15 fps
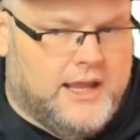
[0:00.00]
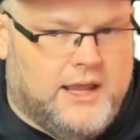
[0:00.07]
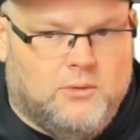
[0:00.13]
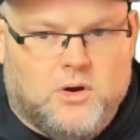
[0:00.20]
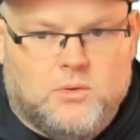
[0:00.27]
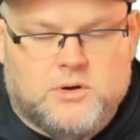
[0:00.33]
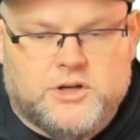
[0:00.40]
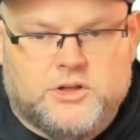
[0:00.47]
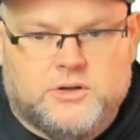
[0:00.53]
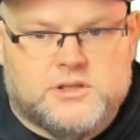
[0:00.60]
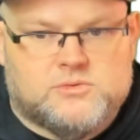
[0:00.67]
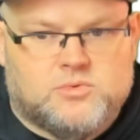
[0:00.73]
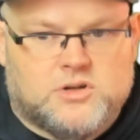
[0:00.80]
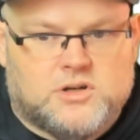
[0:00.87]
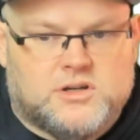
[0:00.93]
And what we're doing
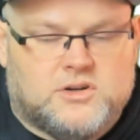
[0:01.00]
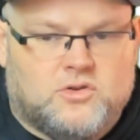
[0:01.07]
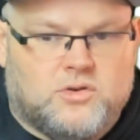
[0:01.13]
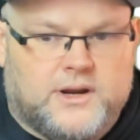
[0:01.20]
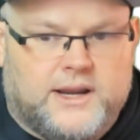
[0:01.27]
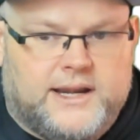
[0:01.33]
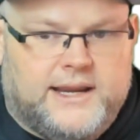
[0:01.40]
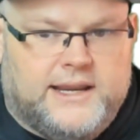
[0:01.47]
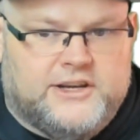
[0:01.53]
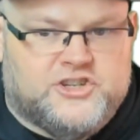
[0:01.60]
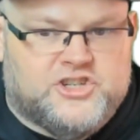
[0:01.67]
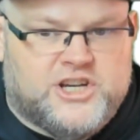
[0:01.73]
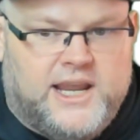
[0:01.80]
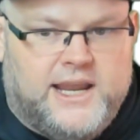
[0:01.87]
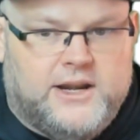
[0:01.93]
is we're creating a
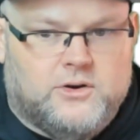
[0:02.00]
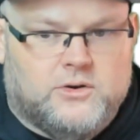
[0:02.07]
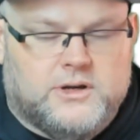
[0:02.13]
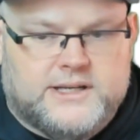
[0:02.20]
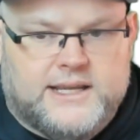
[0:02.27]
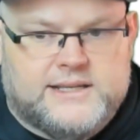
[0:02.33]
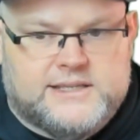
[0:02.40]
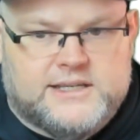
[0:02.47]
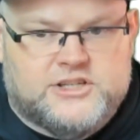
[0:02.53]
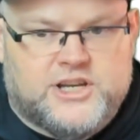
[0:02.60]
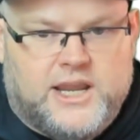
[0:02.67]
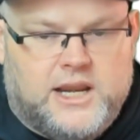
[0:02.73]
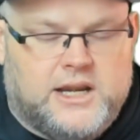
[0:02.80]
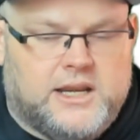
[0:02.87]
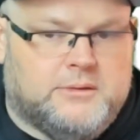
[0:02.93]
chain or a daisy
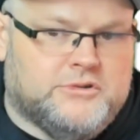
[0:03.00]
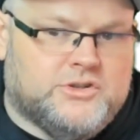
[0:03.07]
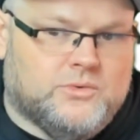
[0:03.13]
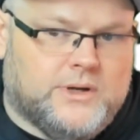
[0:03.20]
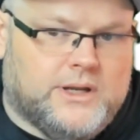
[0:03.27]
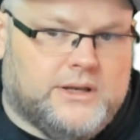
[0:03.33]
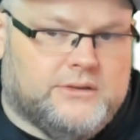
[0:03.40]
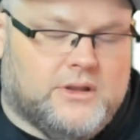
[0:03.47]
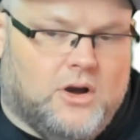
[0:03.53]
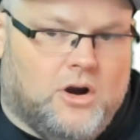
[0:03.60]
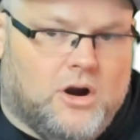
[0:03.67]
chain in between the